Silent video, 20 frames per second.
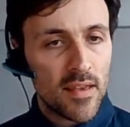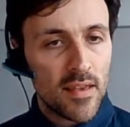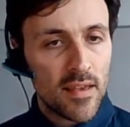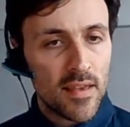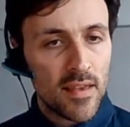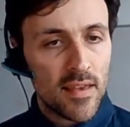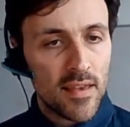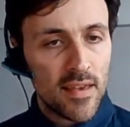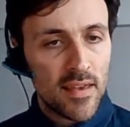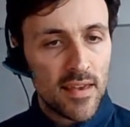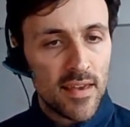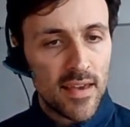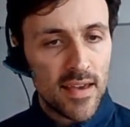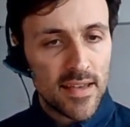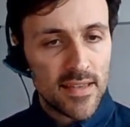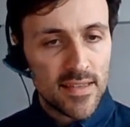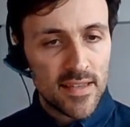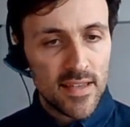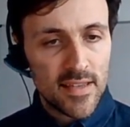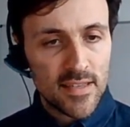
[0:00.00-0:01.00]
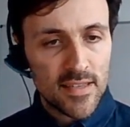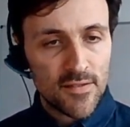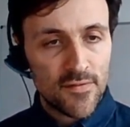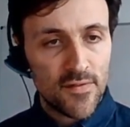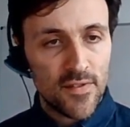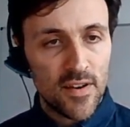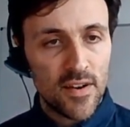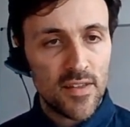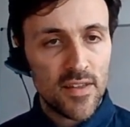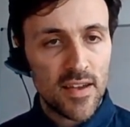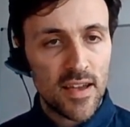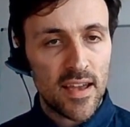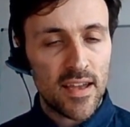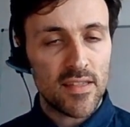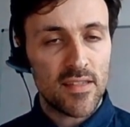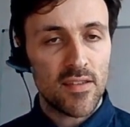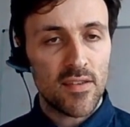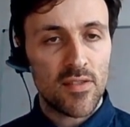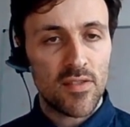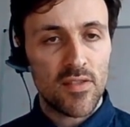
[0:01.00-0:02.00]
Yes, it is, it's further.
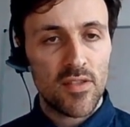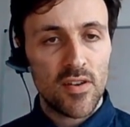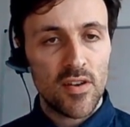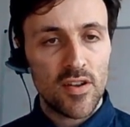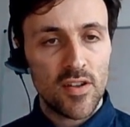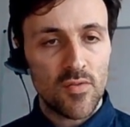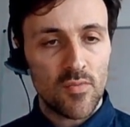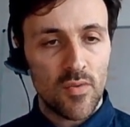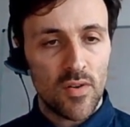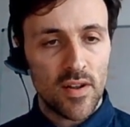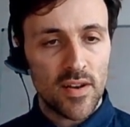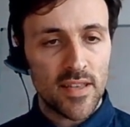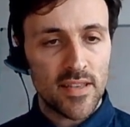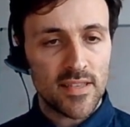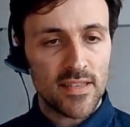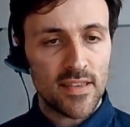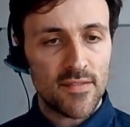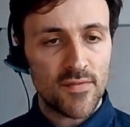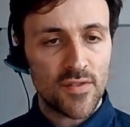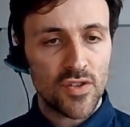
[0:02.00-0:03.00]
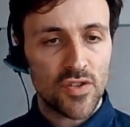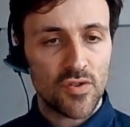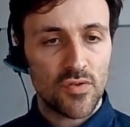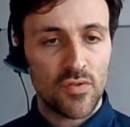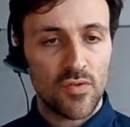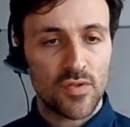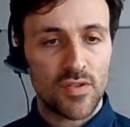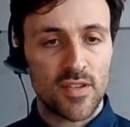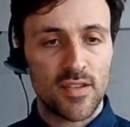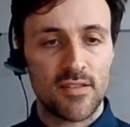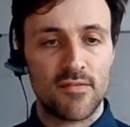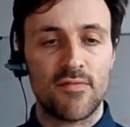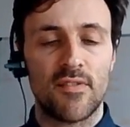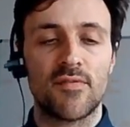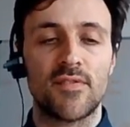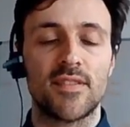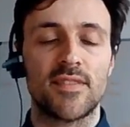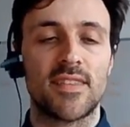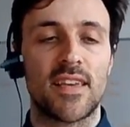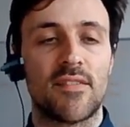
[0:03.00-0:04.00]
And the third one is even shorter, it's
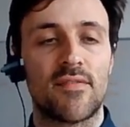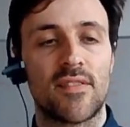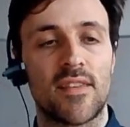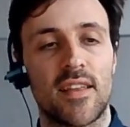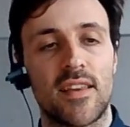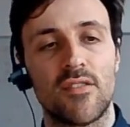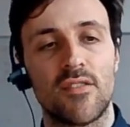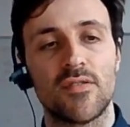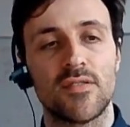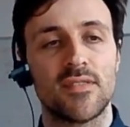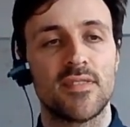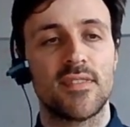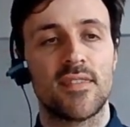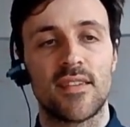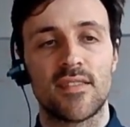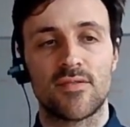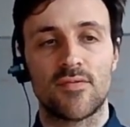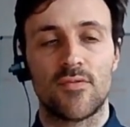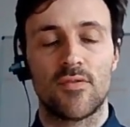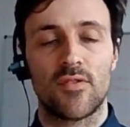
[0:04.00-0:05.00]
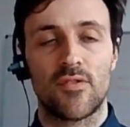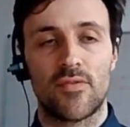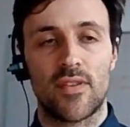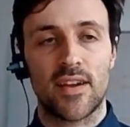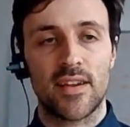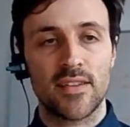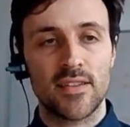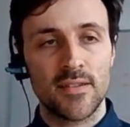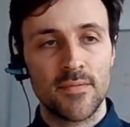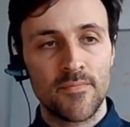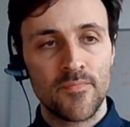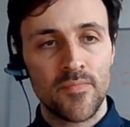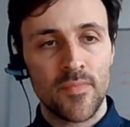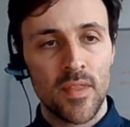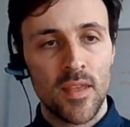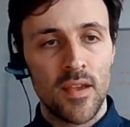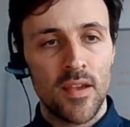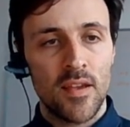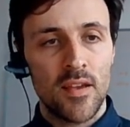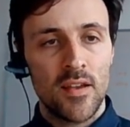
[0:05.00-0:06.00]
57, and you can see that's all correct.
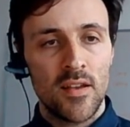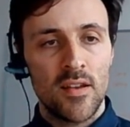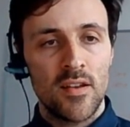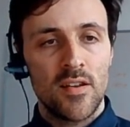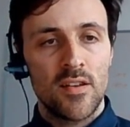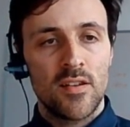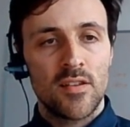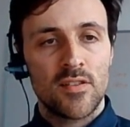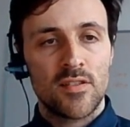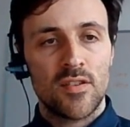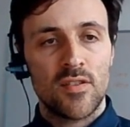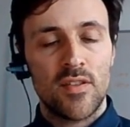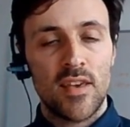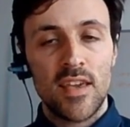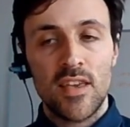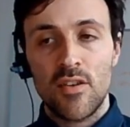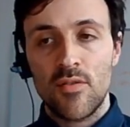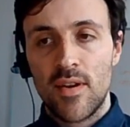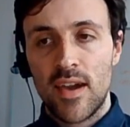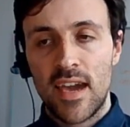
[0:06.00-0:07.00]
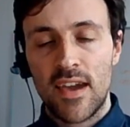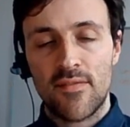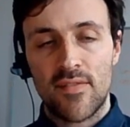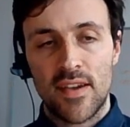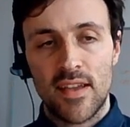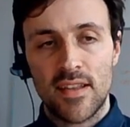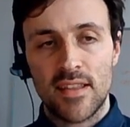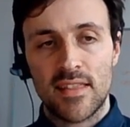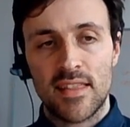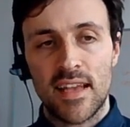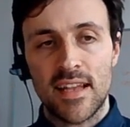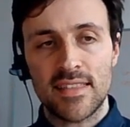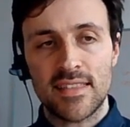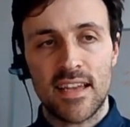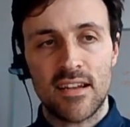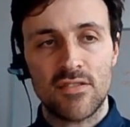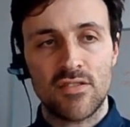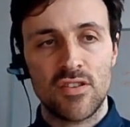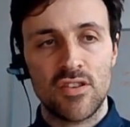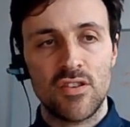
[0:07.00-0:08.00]
So there you have it. That's
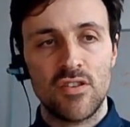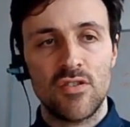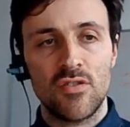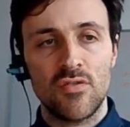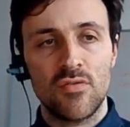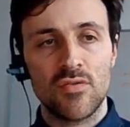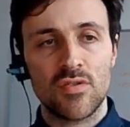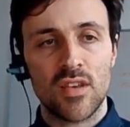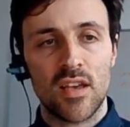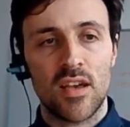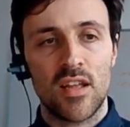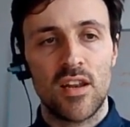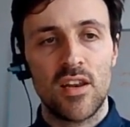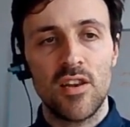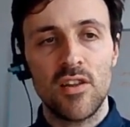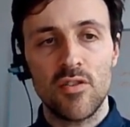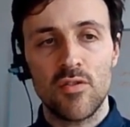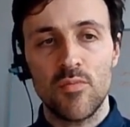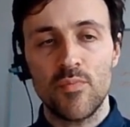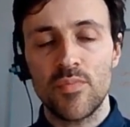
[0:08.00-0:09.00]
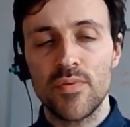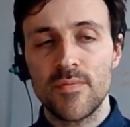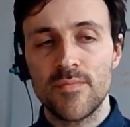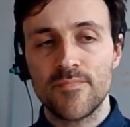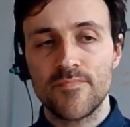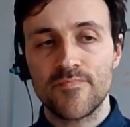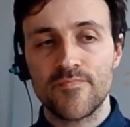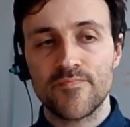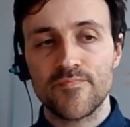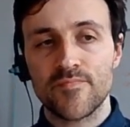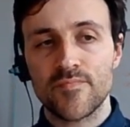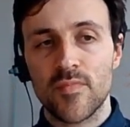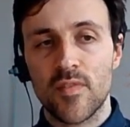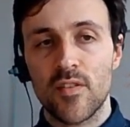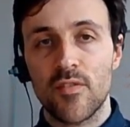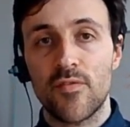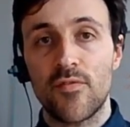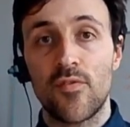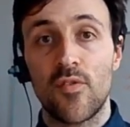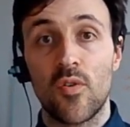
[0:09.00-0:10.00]
how to use a loop
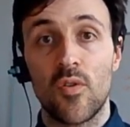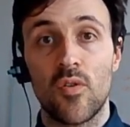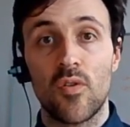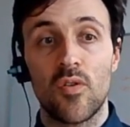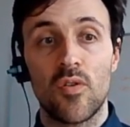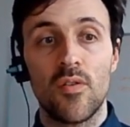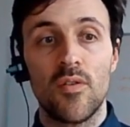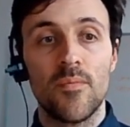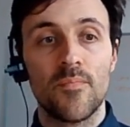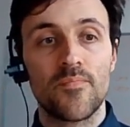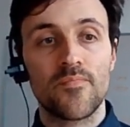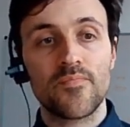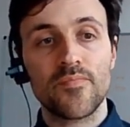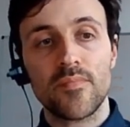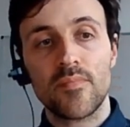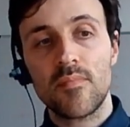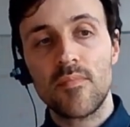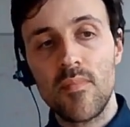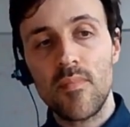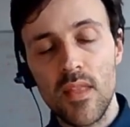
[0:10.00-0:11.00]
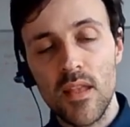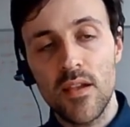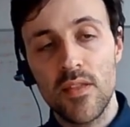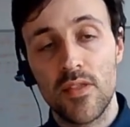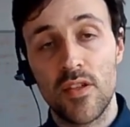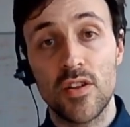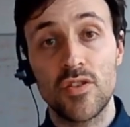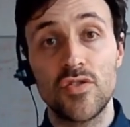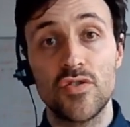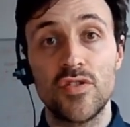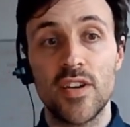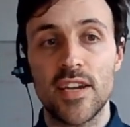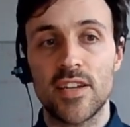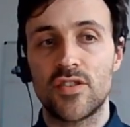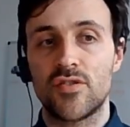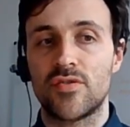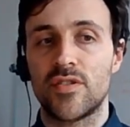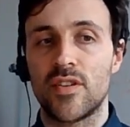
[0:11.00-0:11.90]
for the trajectory